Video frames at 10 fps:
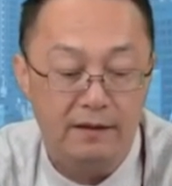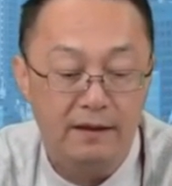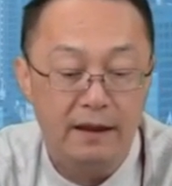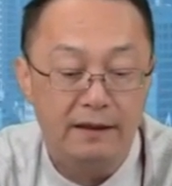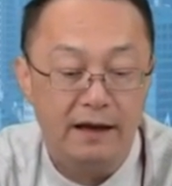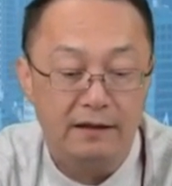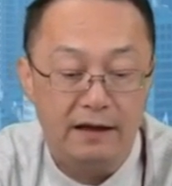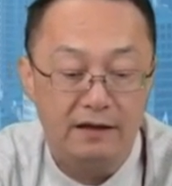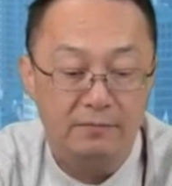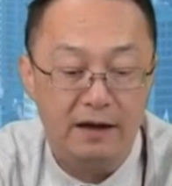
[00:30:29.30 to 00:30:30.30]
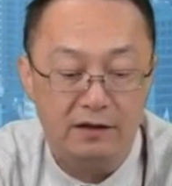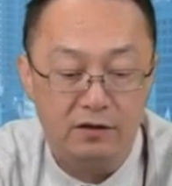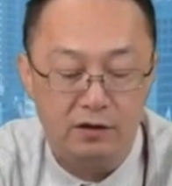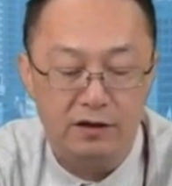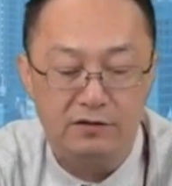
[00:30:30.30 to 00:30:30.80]
And then the
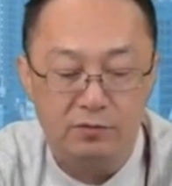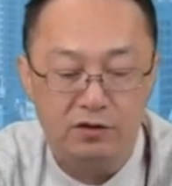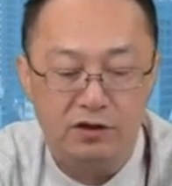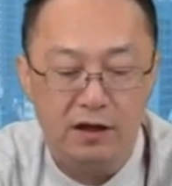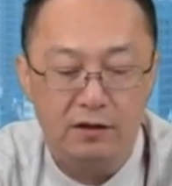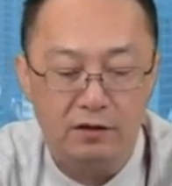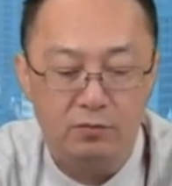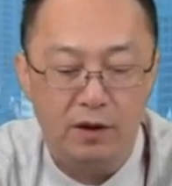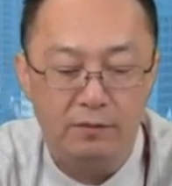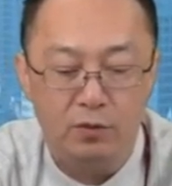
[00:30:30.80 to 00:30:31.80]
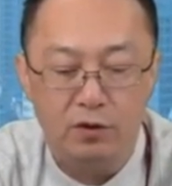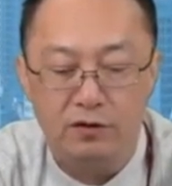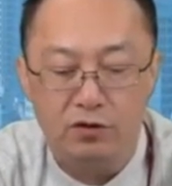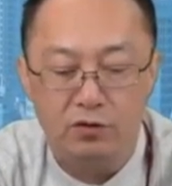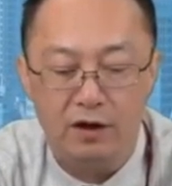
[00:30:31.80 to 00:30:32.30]
expected earnings per share is
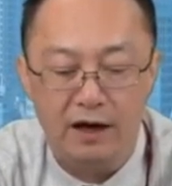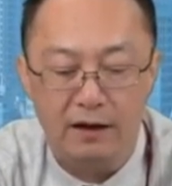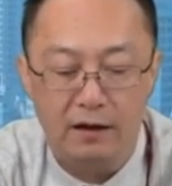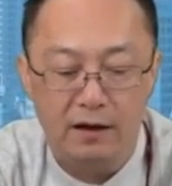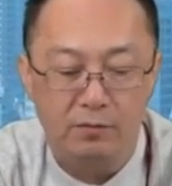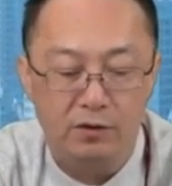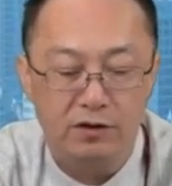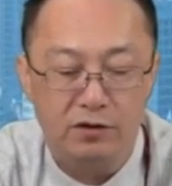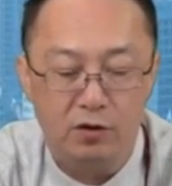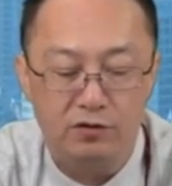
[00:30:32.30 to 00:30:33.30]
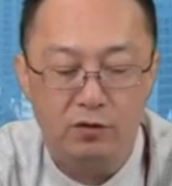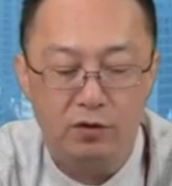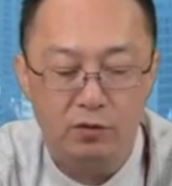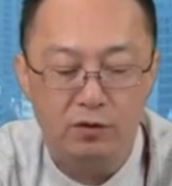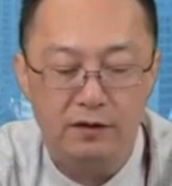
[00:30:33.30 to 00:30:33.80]
1.29, which is also
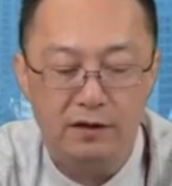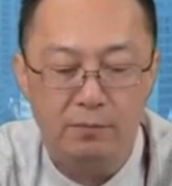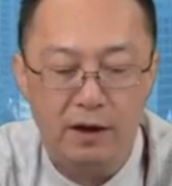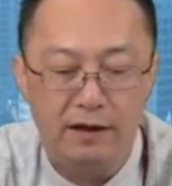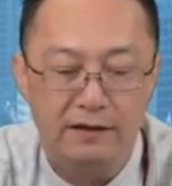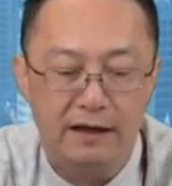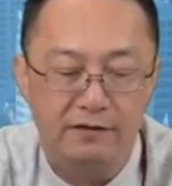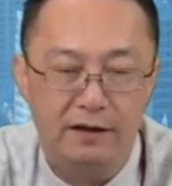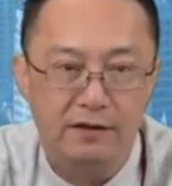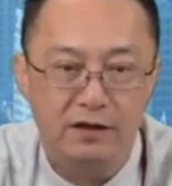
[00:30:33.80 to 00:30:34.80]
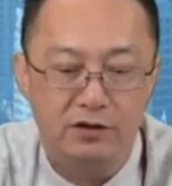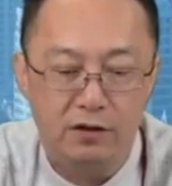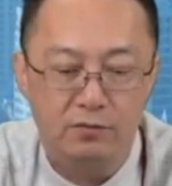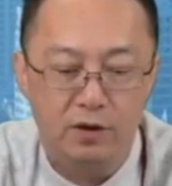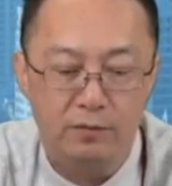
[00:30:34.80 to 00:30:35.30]
lower than the market's
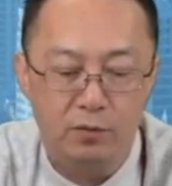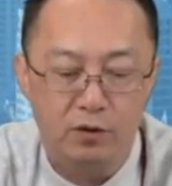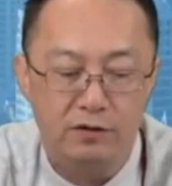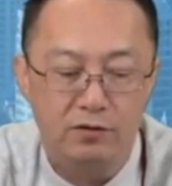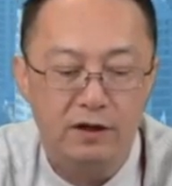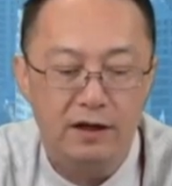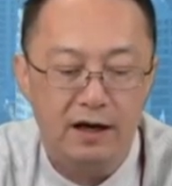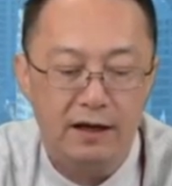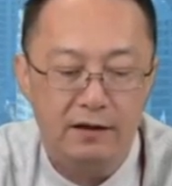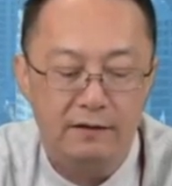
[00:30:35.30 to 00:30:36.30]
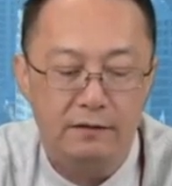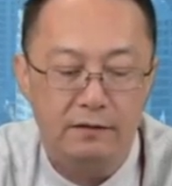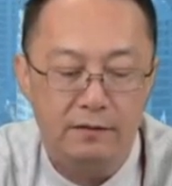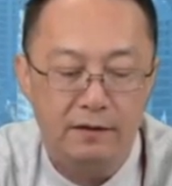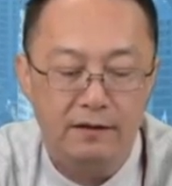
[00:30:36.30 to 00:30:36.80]
expectation of 1.39.
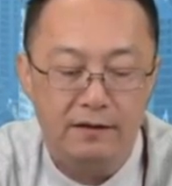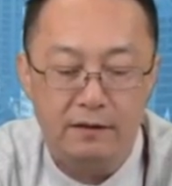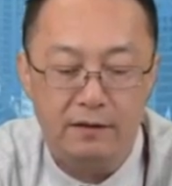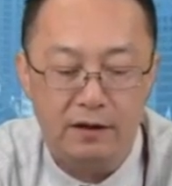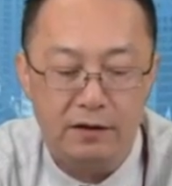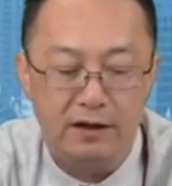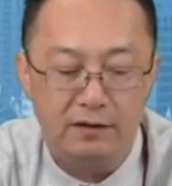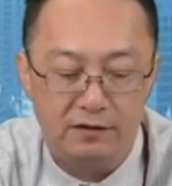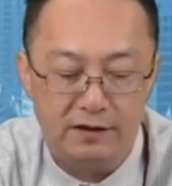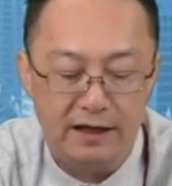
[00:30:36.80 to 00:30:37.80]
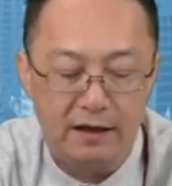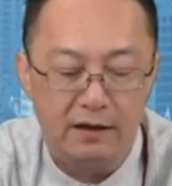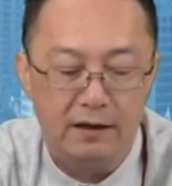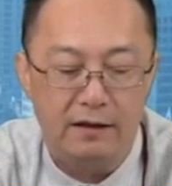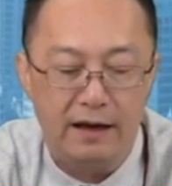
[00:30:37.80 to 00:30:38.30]
There's another thing.
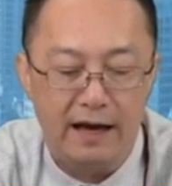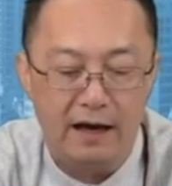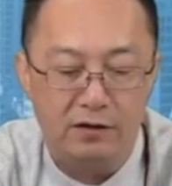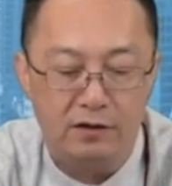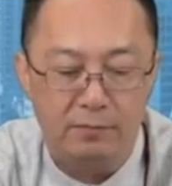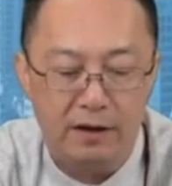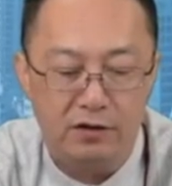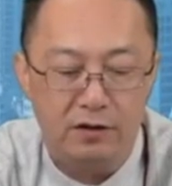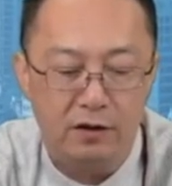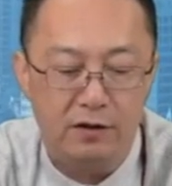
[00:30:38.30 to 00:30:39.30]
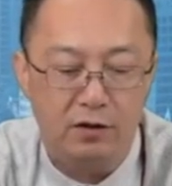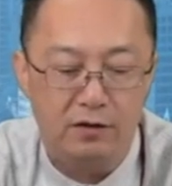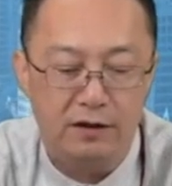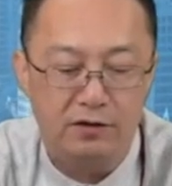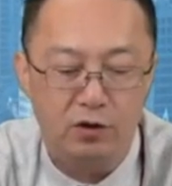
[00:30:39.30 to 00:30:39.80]
They actually mentioned on the
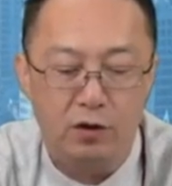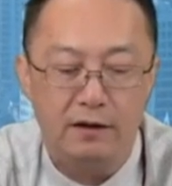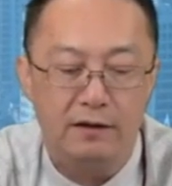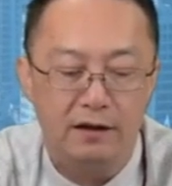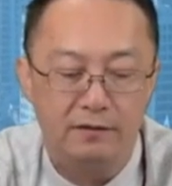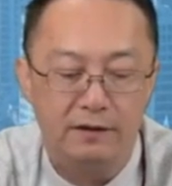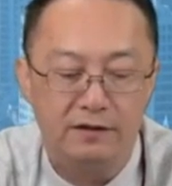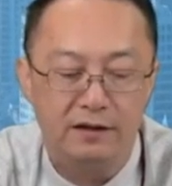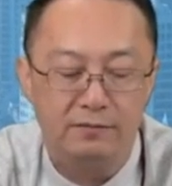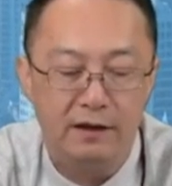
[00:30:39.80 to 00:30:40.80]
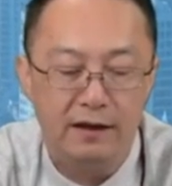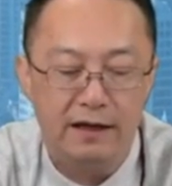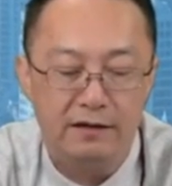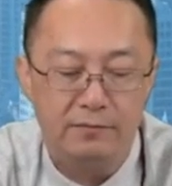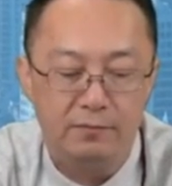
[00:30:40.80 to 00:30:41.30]
earnings call that there have been some
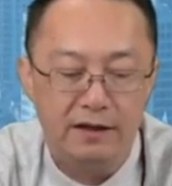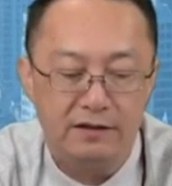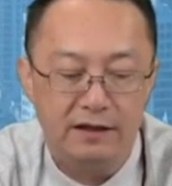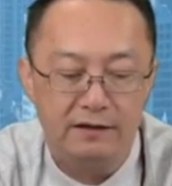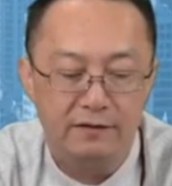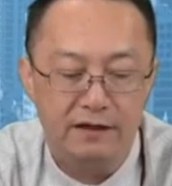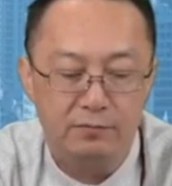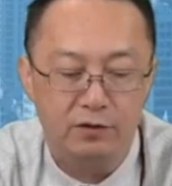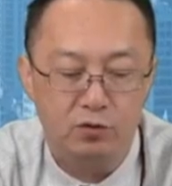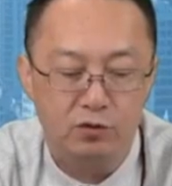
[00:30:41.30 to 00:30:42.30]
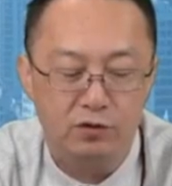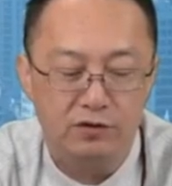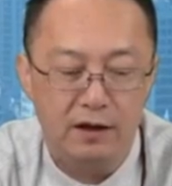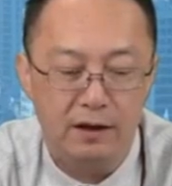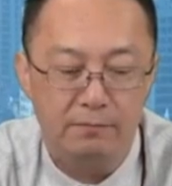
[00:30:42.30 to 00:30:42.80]
delays in placing investment
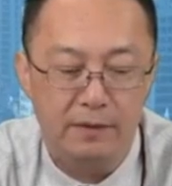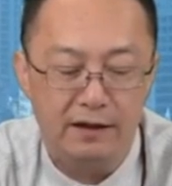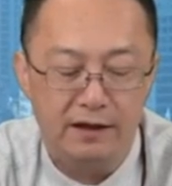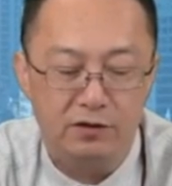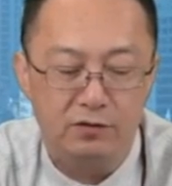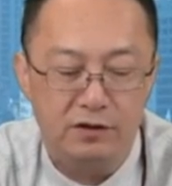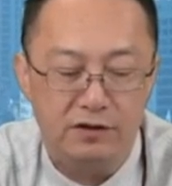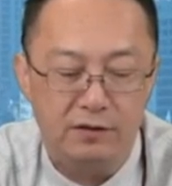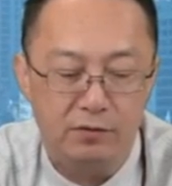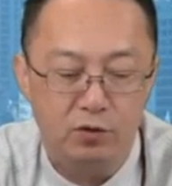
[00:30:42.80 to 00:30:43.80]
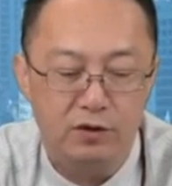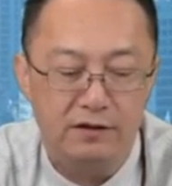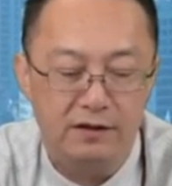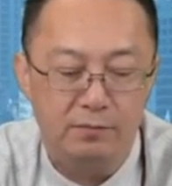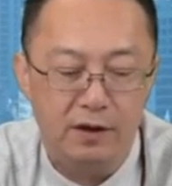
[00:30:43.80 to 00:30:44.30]
orders, mainly due to some
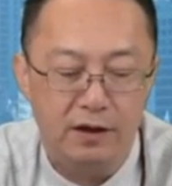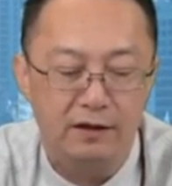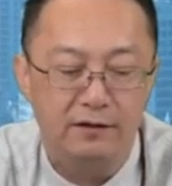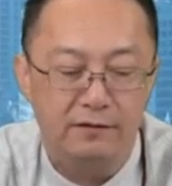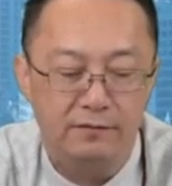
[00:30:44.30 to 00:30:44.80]
noise in the market.